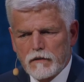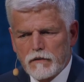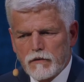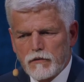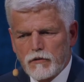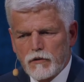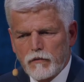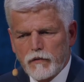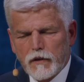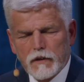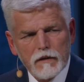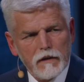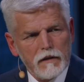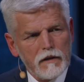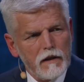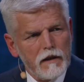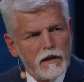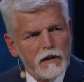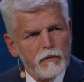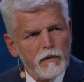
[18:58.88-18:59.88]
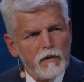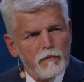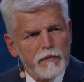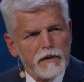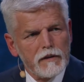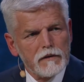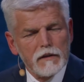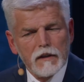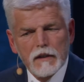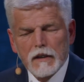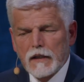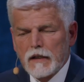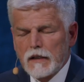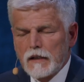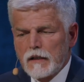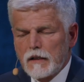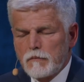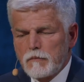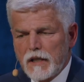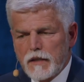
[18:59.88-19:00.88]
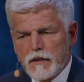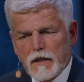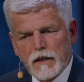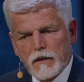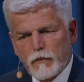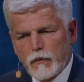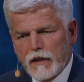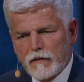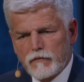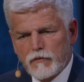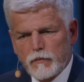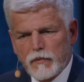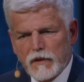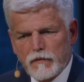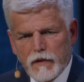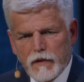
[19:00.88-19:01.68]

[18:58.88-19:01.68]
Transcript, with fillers: Soviet-era equipment, but then we have to be